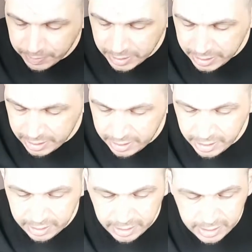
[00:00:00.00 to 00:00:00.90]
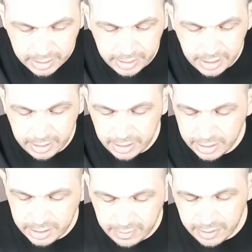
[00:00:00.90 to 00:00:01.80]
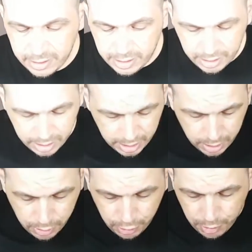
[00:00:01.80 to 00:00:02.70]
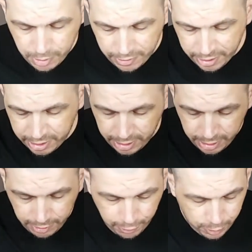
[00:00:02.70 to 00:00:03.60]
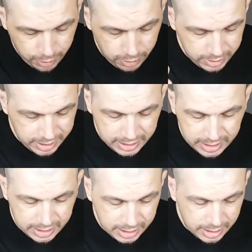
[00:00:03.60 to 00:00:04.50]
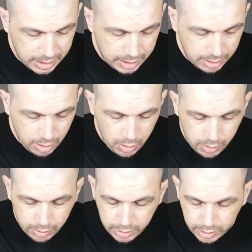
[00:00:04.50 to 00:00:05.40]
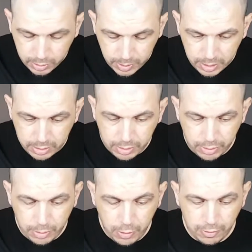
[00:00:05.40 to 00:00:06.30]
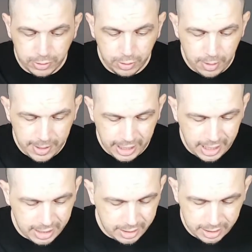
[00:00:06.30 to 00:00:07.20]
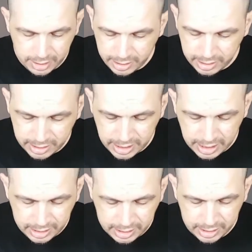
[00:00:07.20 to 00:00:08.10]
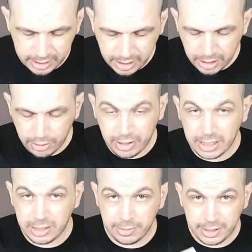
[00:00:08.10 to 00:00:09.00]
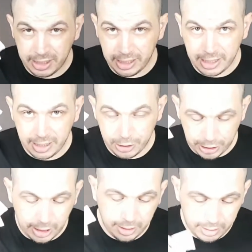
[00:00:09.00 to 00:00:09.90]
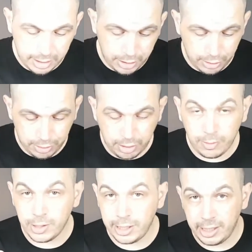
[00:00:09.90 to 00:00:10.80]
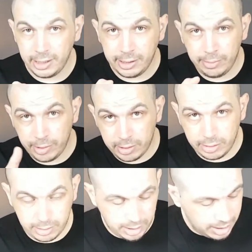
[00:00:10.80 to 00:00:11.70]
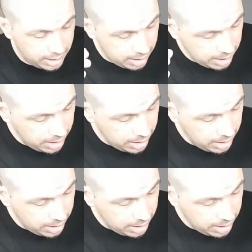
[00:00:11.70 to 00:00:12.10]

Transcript: And I think there's that there's even a room over here for all these. Oh, this one removes. Oh my God, this is nice. You get some silica gel that you don't want to eat because you can